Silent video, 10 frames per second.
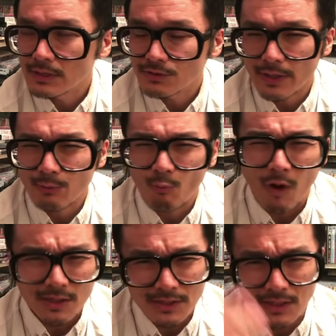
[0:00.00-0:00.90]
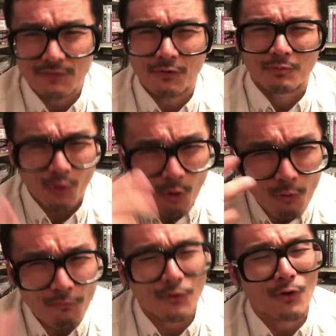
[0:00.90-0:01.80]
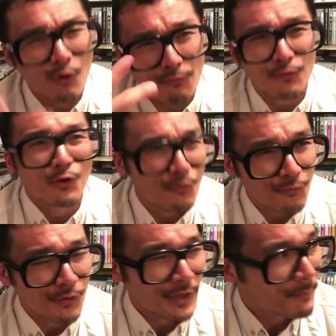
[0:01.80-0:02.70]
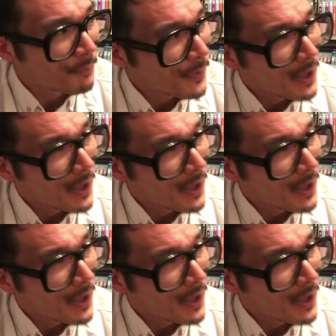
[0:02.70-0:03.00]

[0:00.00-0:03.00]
and so I'd watch these films over and over and over again.